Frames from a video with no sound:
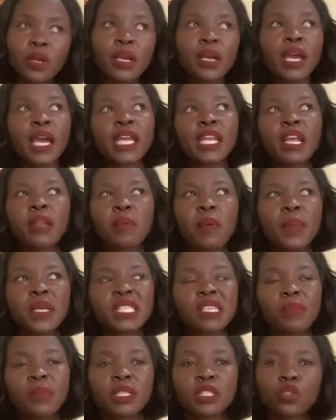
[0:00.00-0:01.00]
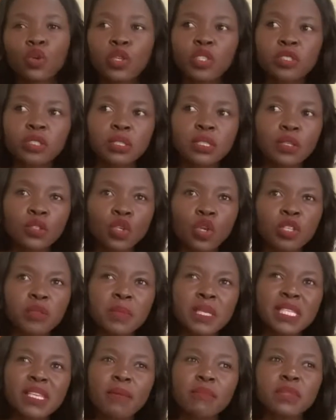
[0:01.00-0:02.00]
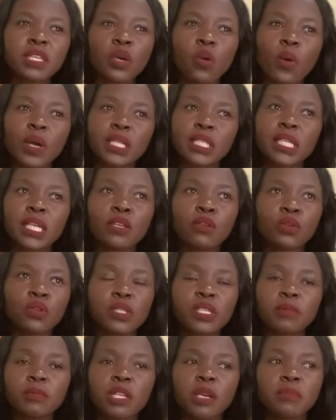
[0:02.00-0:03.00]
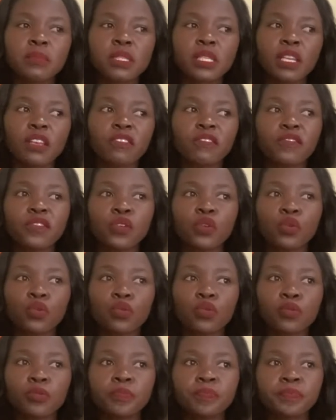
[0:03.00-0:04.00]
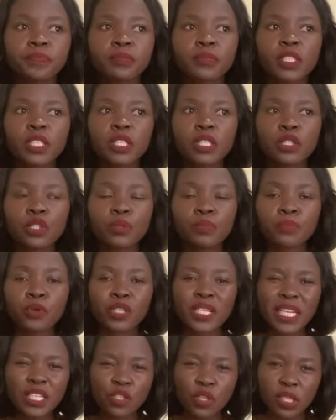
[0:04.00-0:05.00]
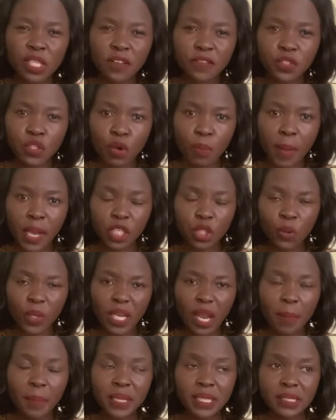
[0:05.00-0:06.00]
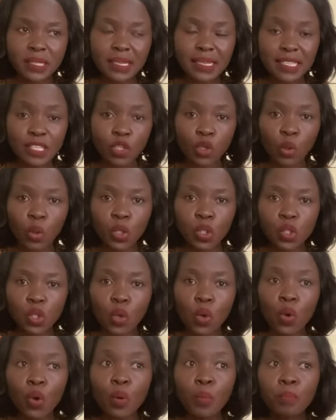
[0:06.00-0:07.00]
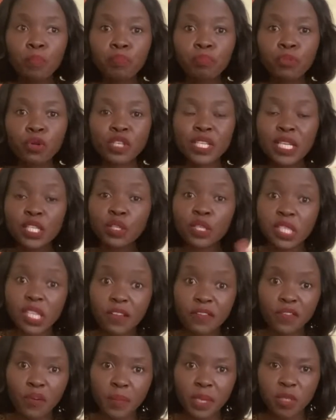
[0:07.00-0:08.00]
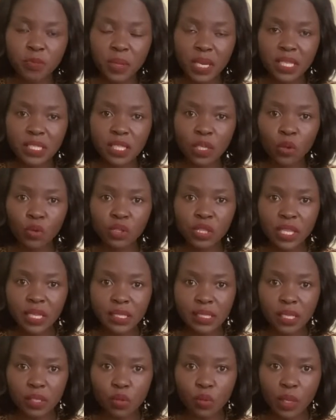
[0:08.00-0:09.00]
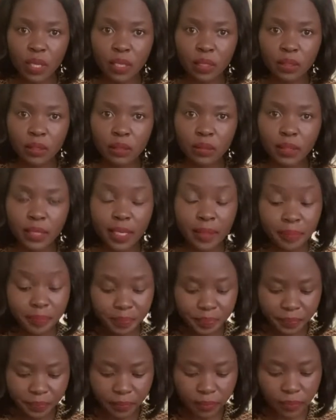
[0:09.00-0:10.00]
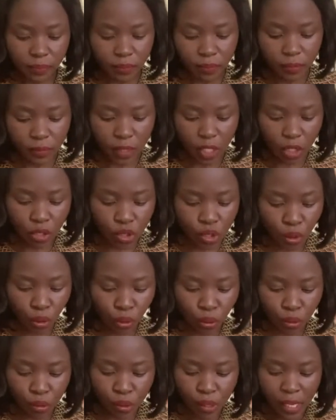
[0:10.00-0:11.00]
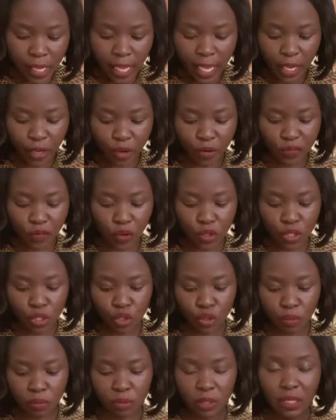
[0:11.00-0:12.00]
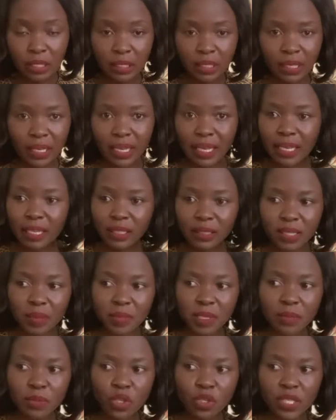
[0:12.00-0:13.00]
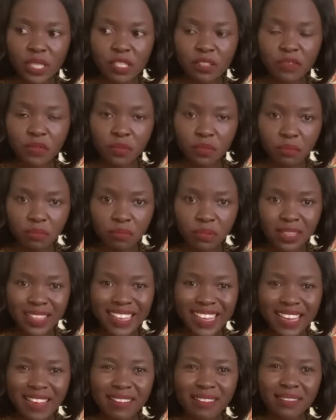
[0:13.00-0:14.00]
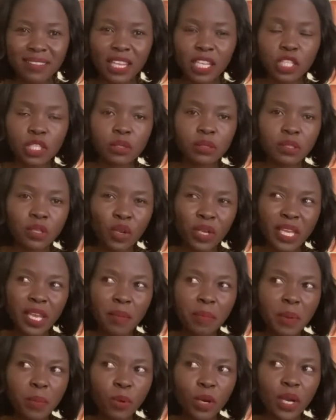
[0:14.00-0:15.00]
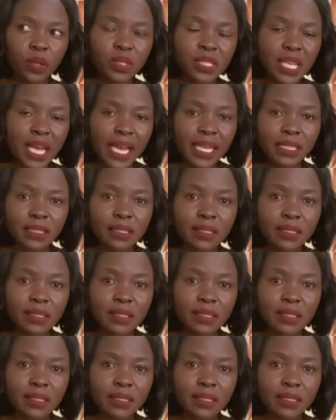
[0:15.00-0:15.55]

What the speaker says: And I remember someone told me something one day. Sometimes if you protect yourself so much, what happens is you also protect yourself from experiencing the good things as well. So, and of course, sometimes you just think that locking people outside,